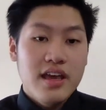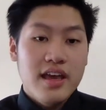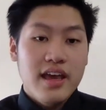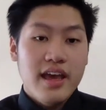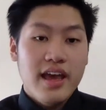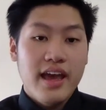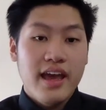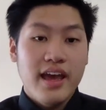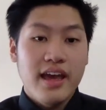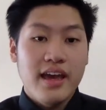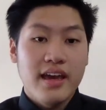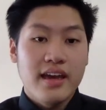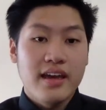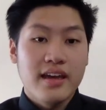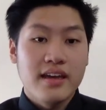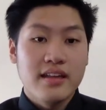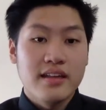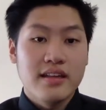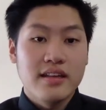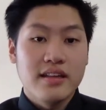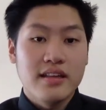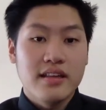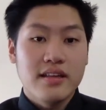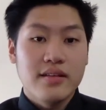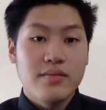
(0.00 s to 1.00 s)

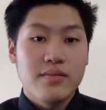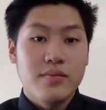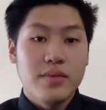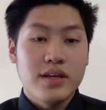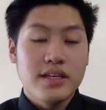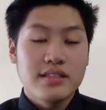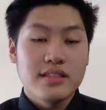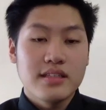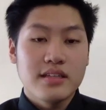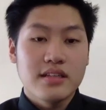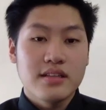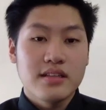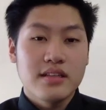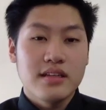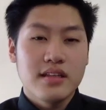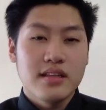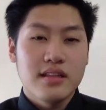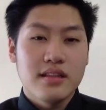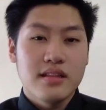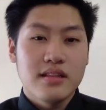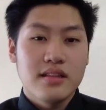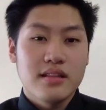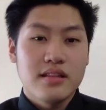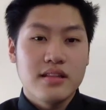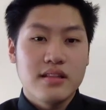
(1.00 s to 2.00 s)
And basically
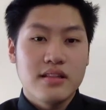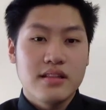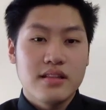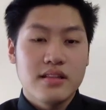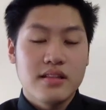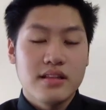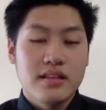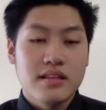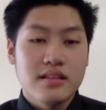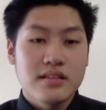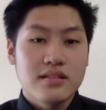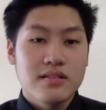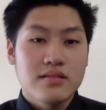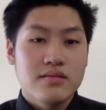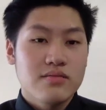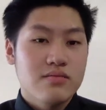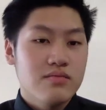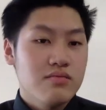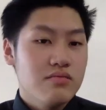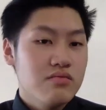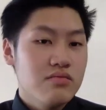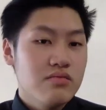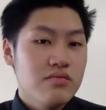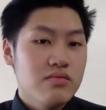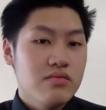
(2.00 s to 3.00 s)
this
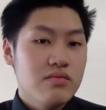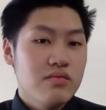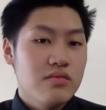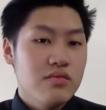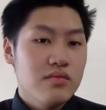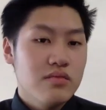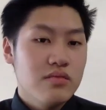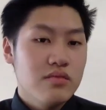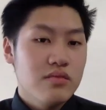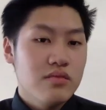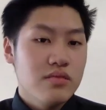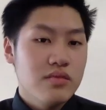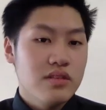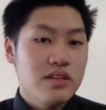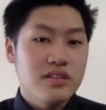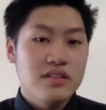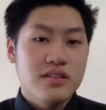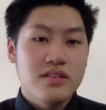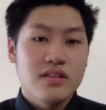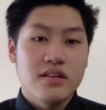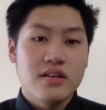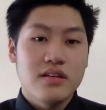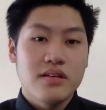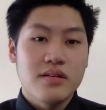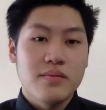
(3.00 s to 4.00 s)
this
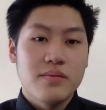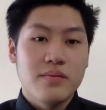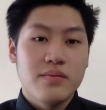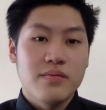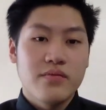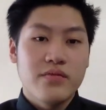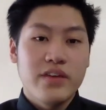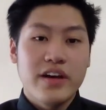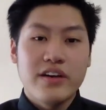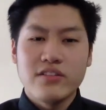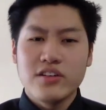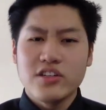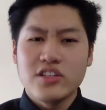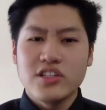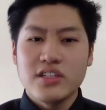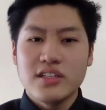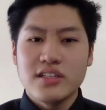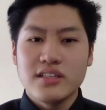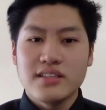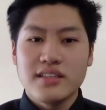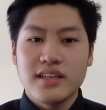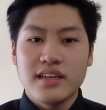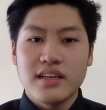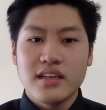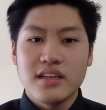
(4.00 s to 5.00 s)
um, foundation
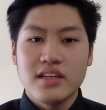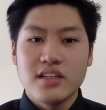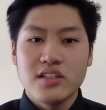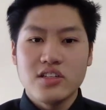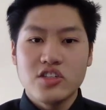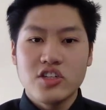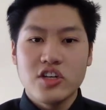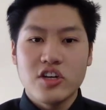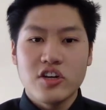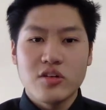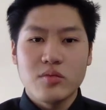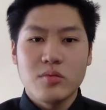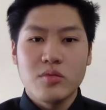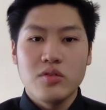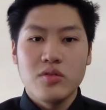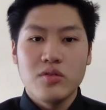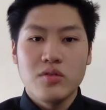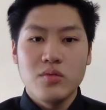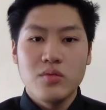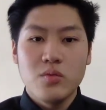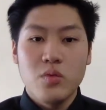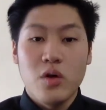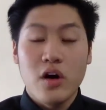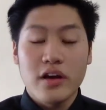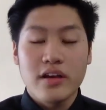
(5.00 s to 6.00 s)
is like a charitable
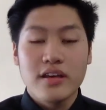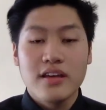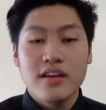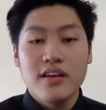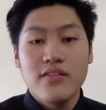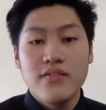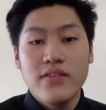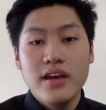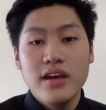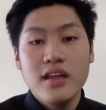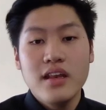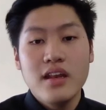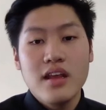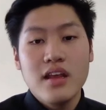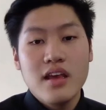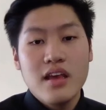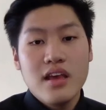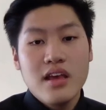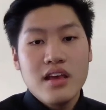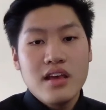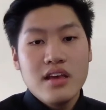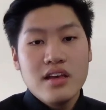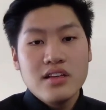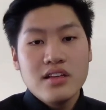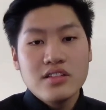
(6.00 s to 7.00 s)
walking event
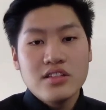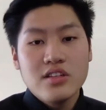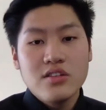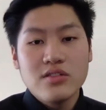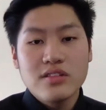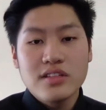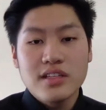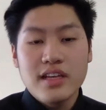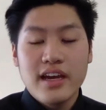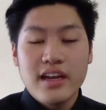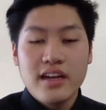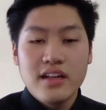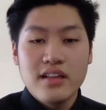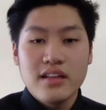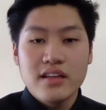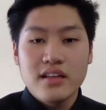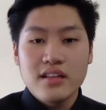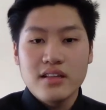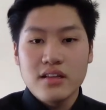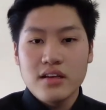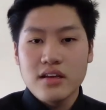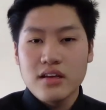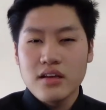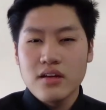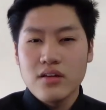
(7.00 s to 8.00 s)
so it's kind of like
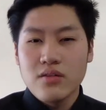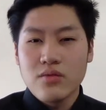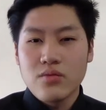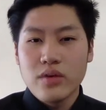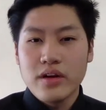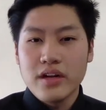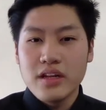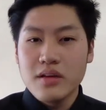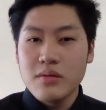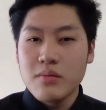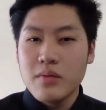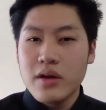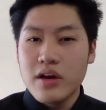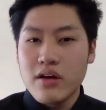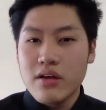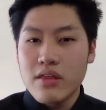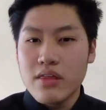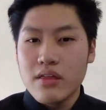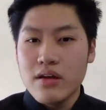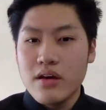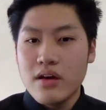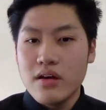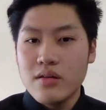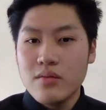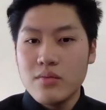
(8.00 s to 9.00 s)
like a running
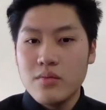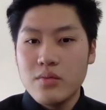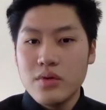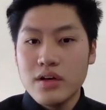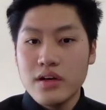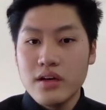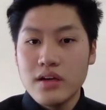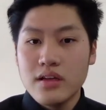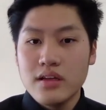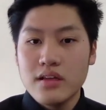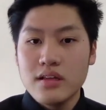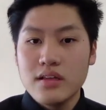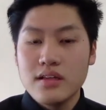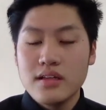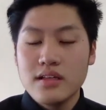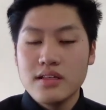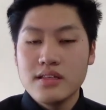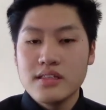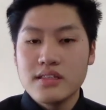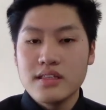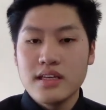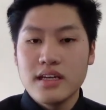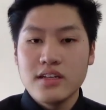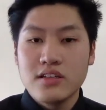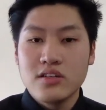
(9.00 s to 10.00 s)
marathon, but
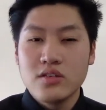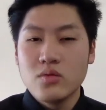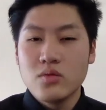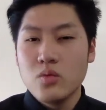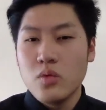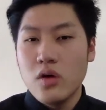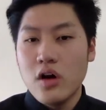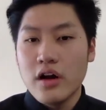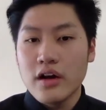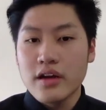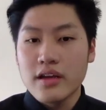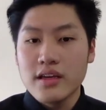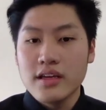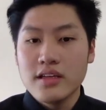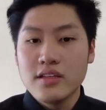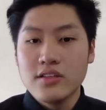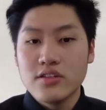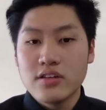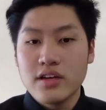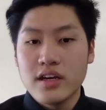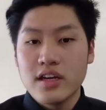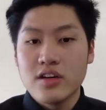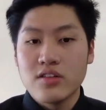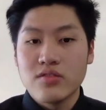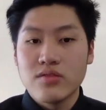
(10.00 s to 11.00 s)
instead you walk and you
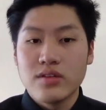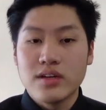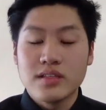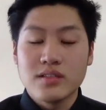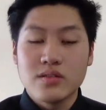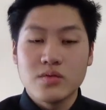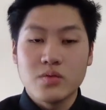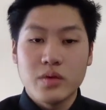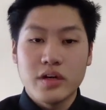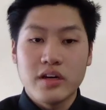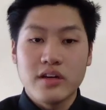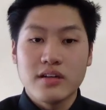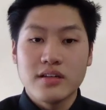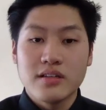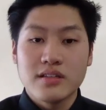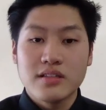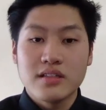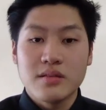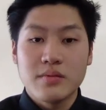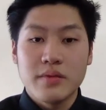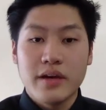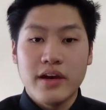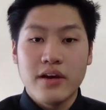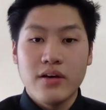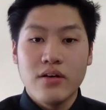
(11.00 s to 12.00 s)
kind of raise awareness
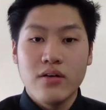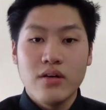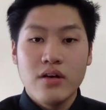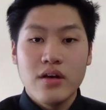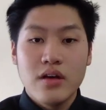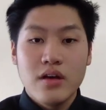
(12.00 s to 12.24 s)
about